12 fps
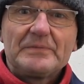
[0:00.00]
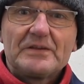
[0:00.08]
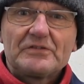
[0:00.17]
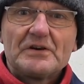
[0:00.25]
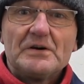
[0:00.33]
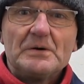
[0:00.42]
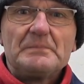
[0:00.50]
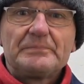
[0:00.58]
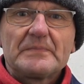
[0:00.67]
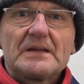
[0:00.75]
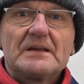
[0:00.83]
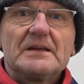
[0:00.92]
So
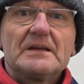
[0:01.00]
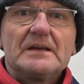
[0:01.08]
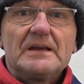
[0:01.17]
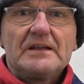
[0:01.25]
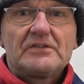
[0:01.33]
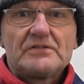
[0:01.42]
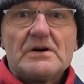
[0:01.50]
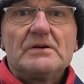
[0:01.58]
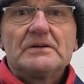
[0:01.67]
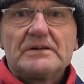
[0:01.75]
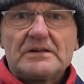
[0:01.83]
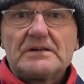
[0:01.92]
it's
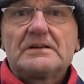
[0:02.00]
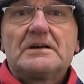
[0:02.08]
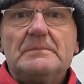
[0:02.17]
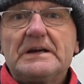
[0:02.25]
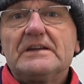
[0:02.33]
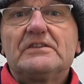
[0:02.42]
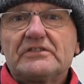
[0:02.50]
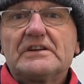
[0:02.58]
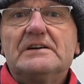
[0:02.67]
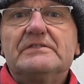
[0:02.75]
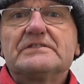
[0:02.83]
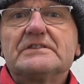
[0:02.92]
not coming into
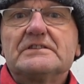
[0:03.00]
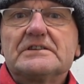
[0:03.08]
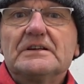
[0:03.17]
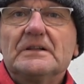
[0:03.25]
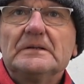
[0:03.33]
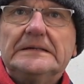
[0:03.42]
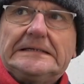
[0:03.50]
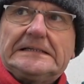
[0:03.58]
service until